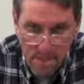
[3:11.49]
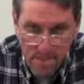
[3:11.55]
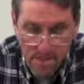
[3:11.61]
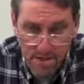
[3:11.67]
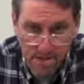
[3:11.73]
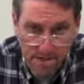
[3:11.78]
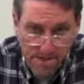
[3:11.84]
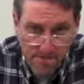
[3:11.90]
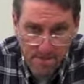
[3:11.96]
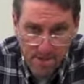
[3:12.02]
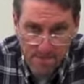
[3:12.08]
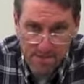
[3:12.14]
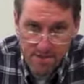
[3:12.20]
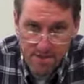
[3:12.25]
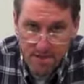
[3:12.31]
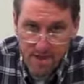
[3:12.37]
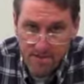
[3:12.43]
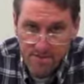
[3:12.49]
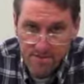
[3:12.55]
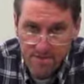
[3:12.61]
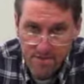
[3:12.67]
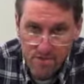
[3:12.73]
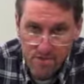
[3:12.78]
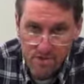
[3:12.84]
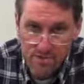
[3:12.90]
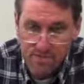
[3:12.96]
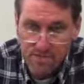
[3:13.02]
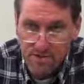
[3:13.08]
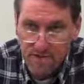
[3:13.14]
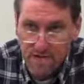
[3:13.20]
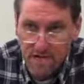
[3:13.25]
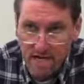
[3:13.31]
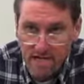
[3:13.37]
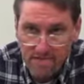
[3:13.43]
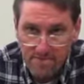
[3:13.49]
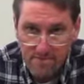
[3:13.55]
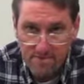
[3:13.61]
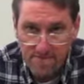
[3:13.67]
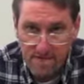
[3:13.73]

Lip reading: There is a monthly cost for the user for the Jacksonville